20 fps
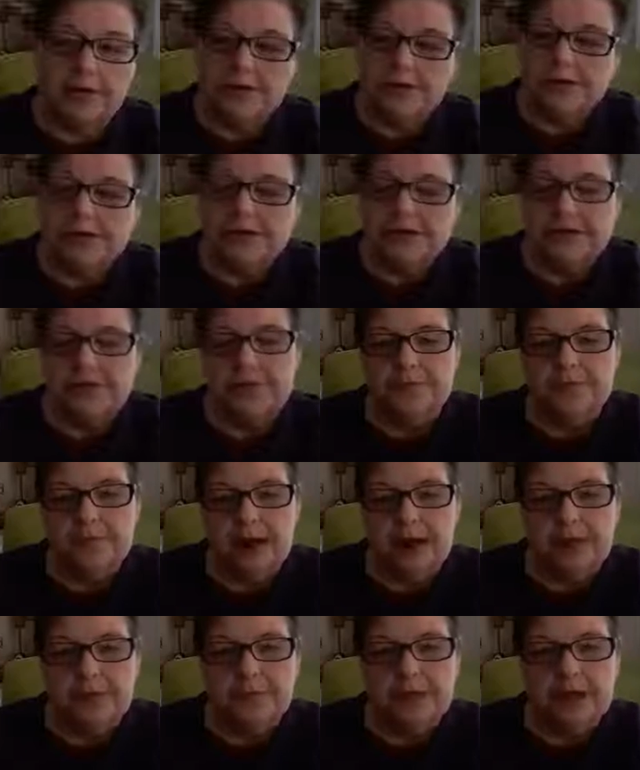it's in your
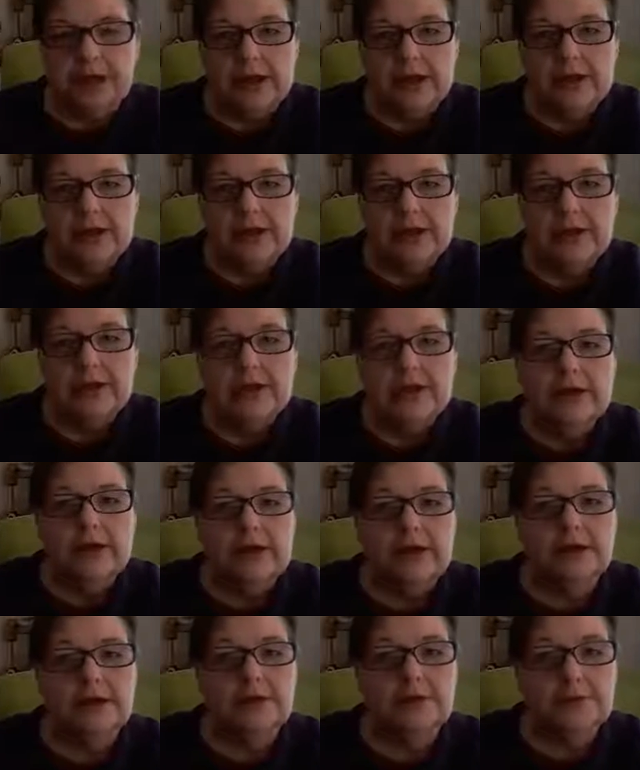family,
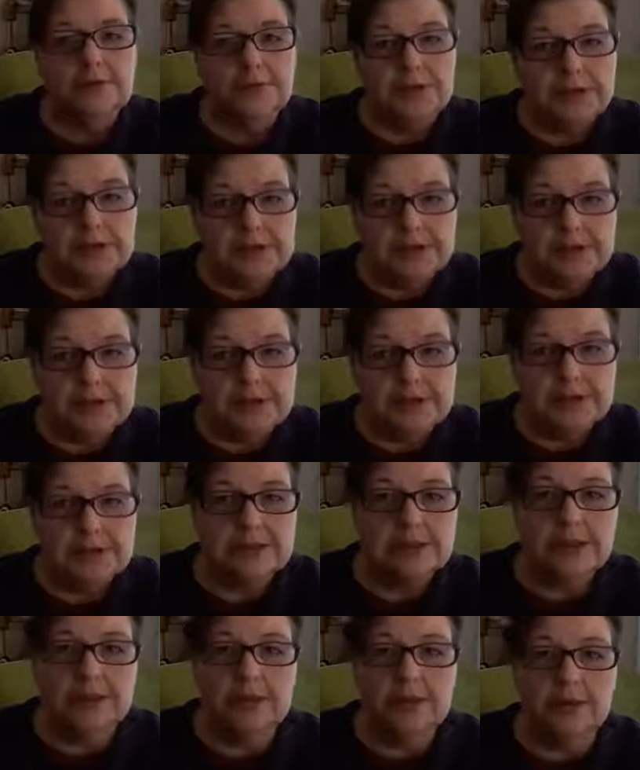in your business,
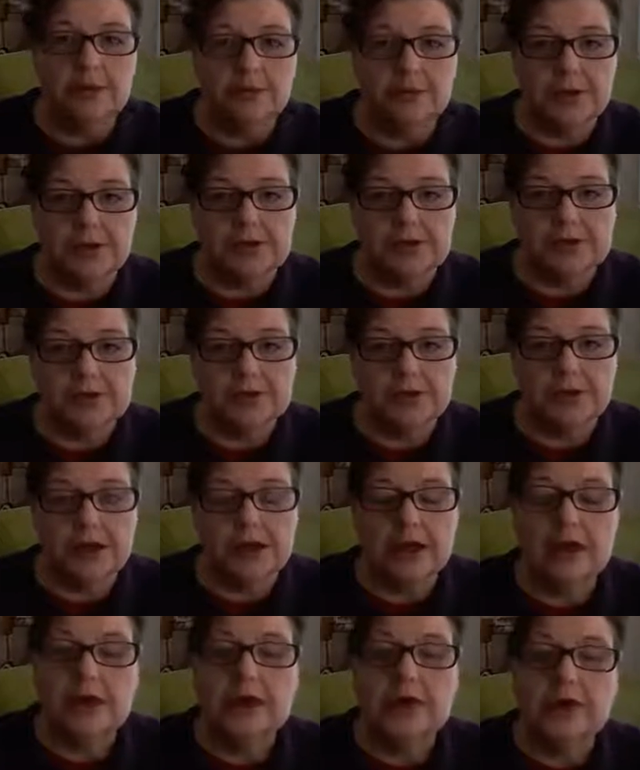in your ministry,
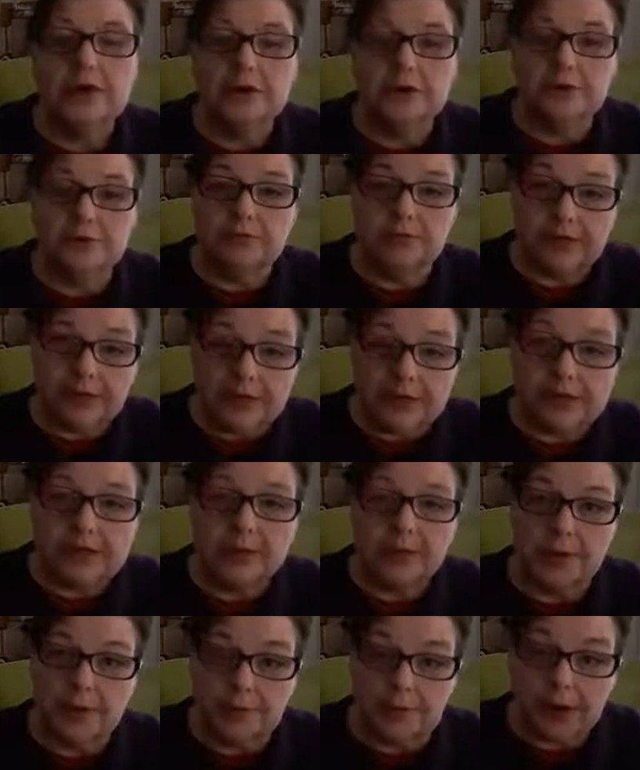you need to
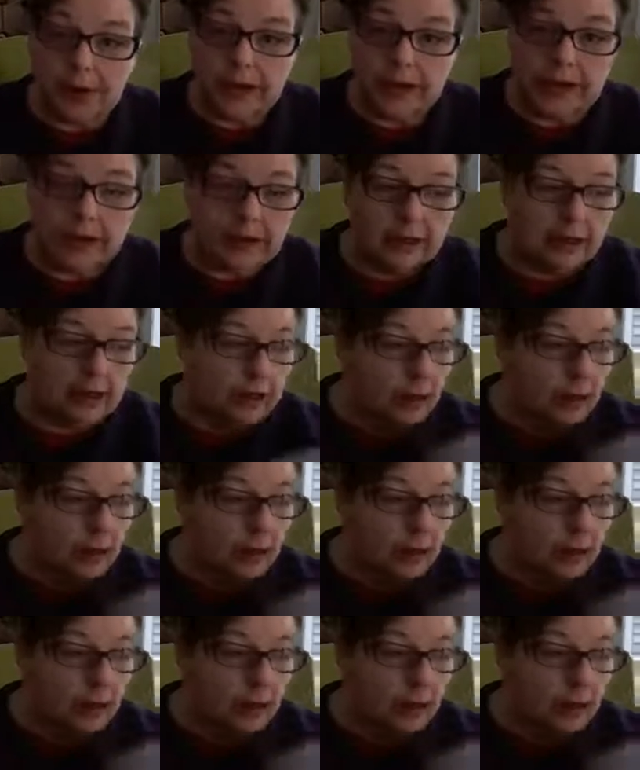be planning.